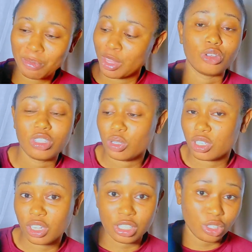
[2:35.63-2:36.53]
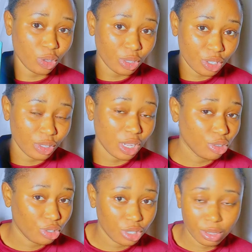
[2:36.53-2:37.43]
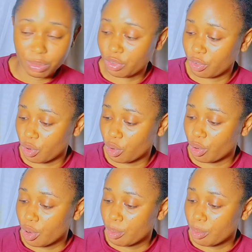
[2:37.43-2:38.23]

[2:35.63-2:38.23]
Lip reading: So this was not the sunscreen I was using before,